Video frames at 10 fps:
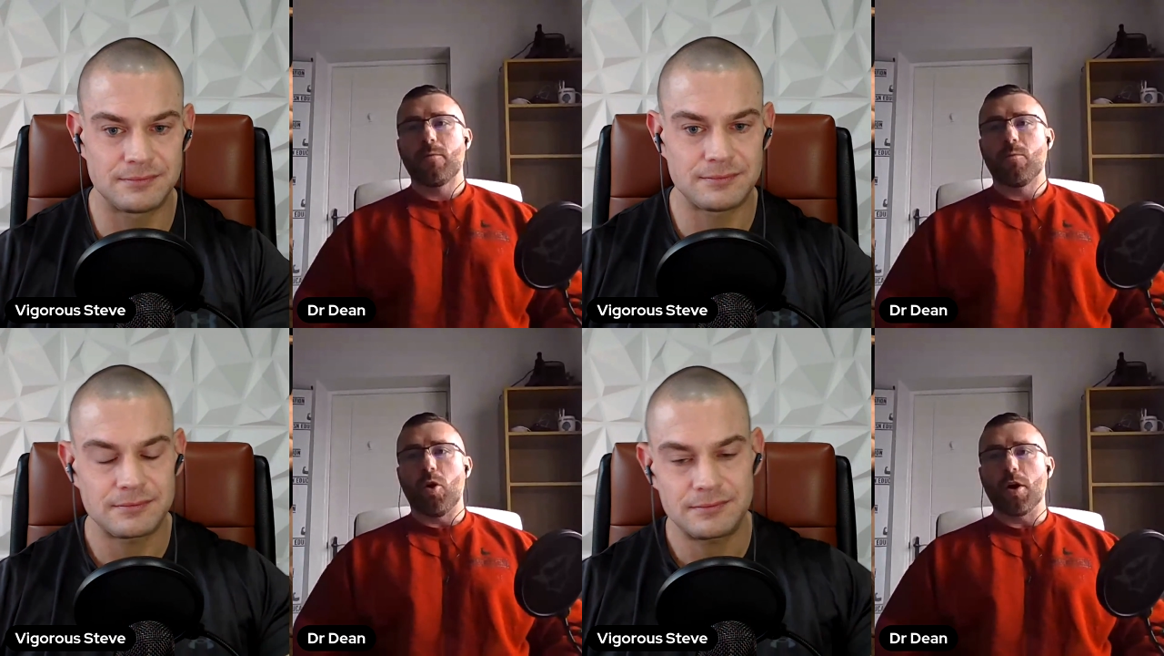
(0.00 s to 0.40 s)

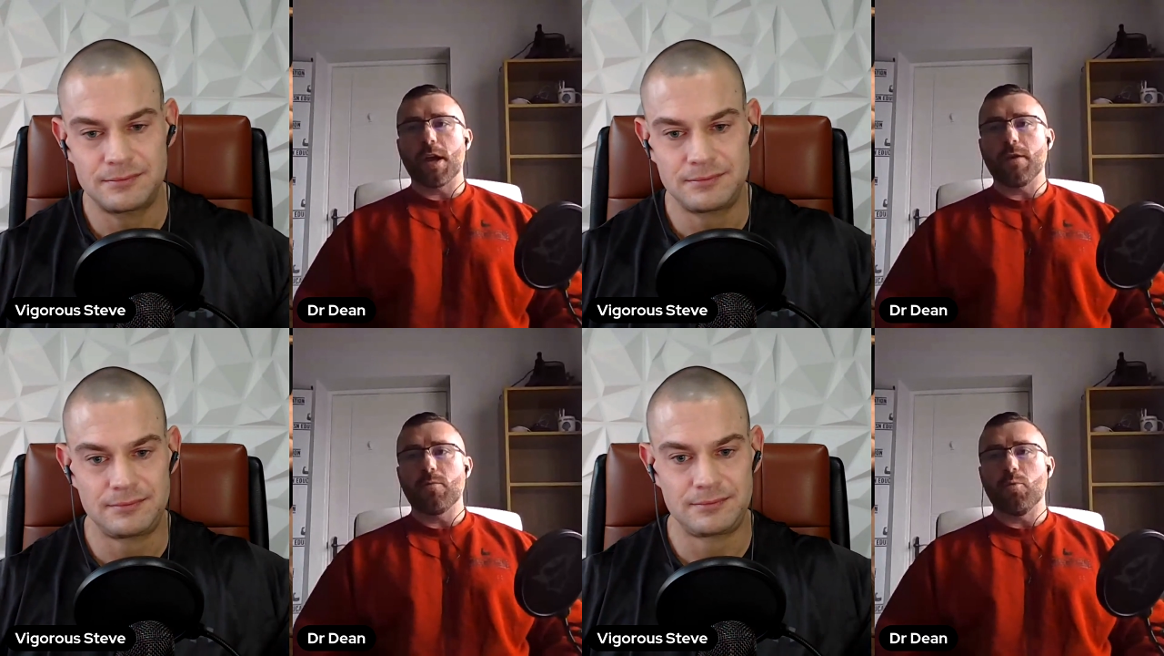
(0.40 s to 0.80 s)

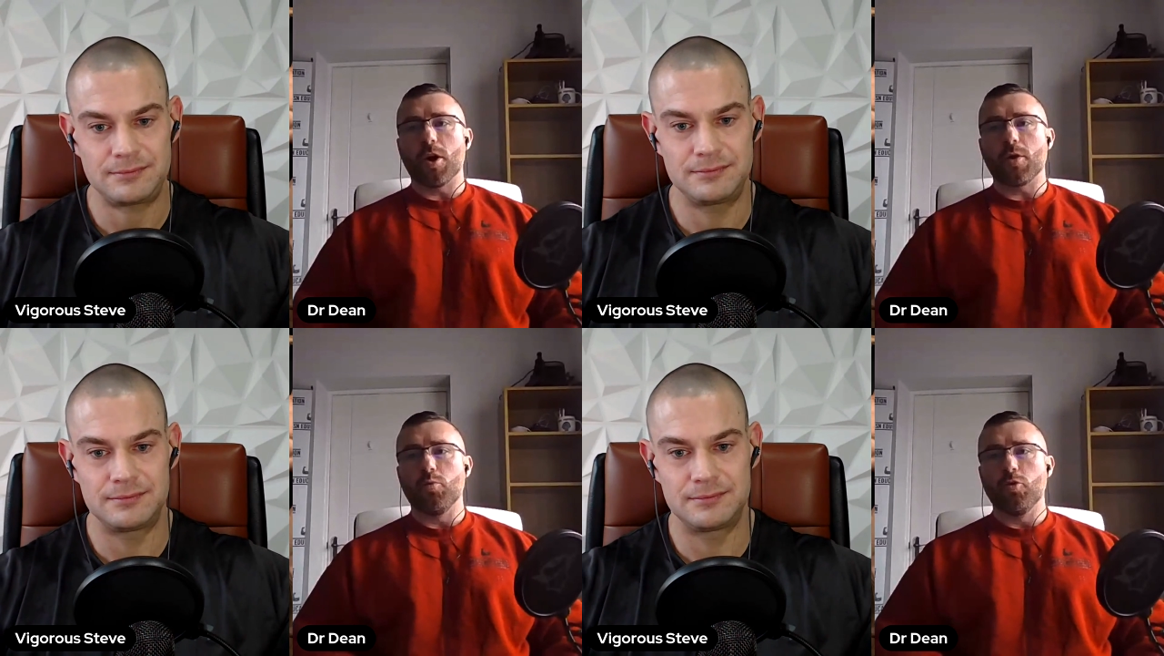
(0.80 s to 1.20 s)
Speaker 1: why
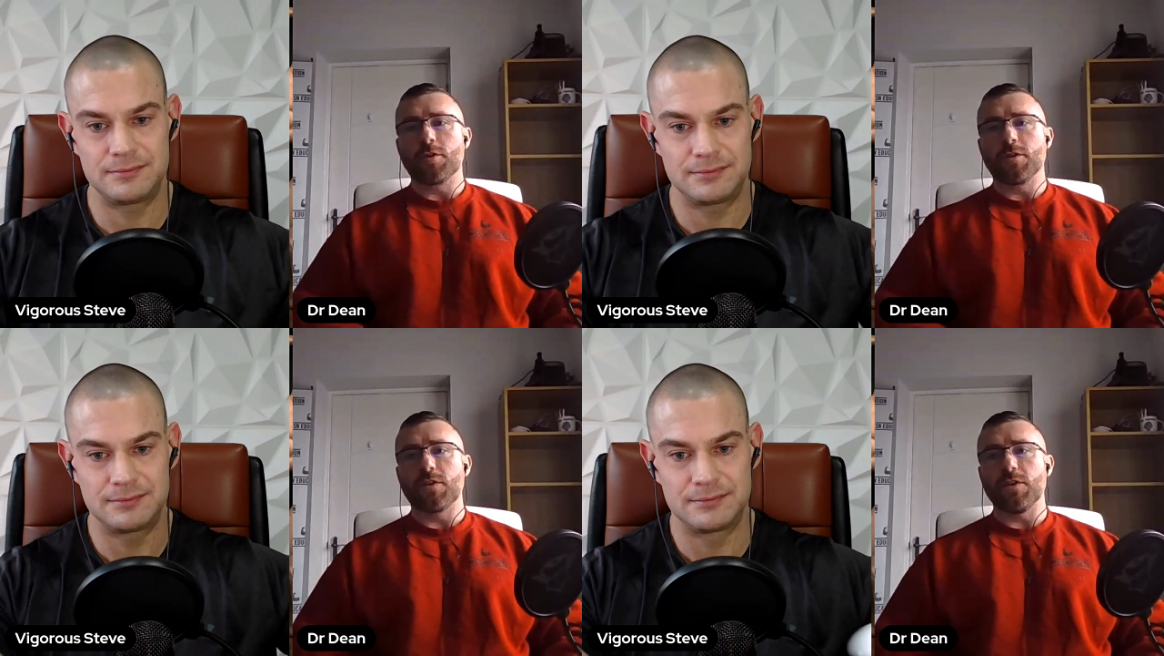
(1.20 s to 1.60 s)
why
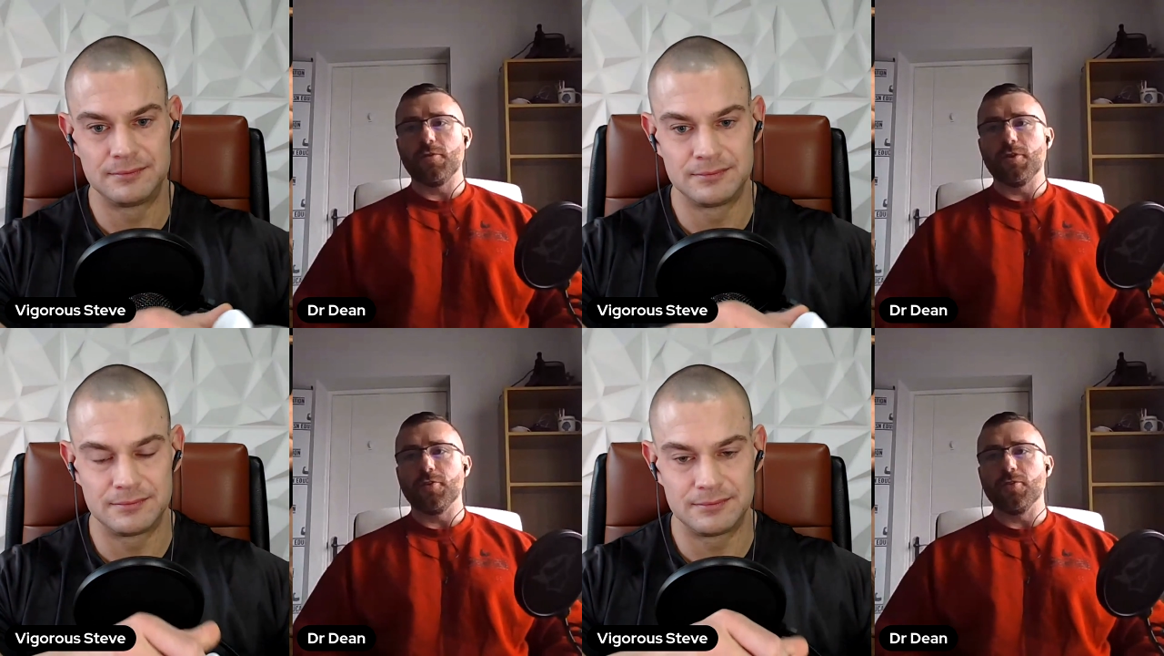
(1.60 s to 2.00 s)
wouldn't you
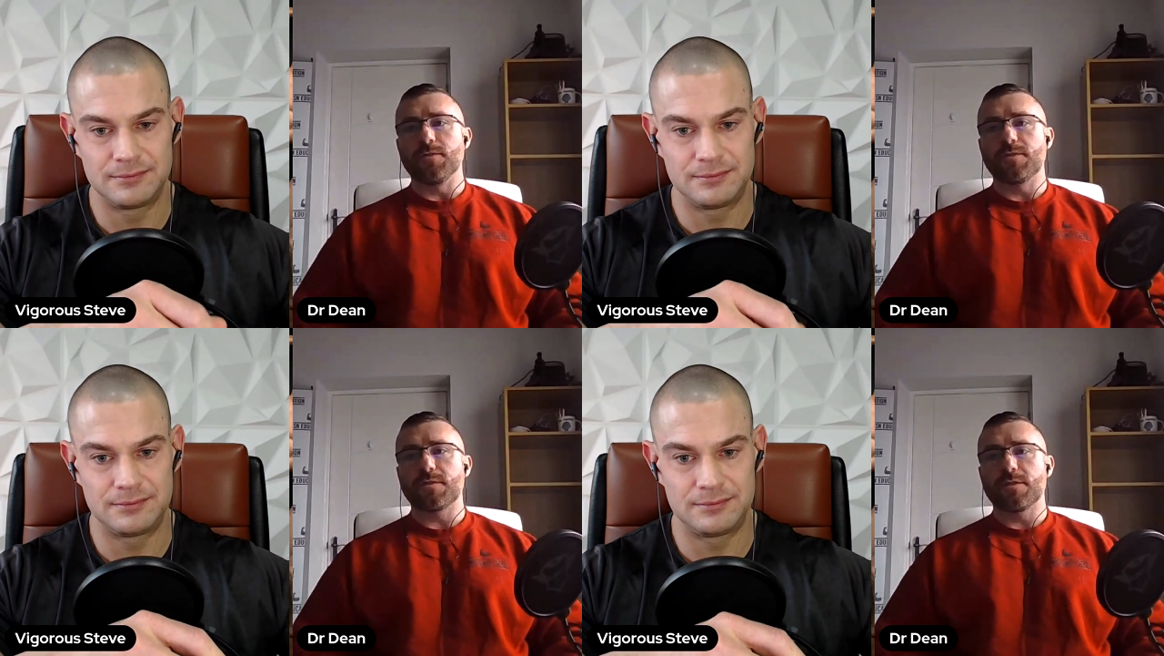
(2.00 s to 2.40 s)

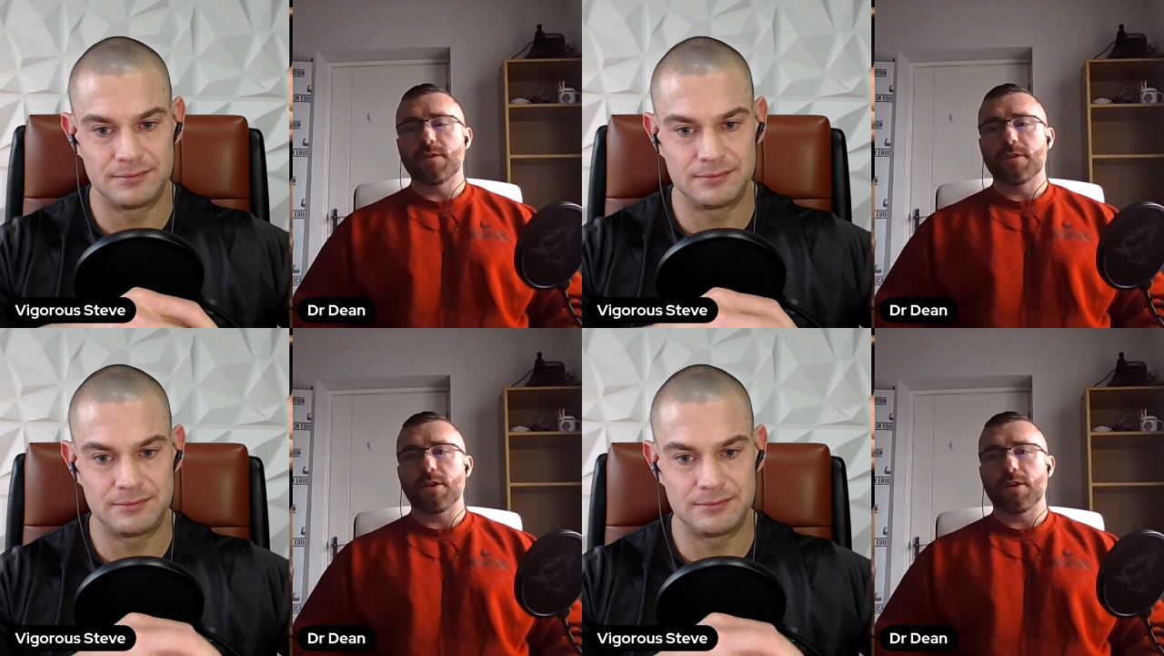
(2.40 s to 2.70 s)
use,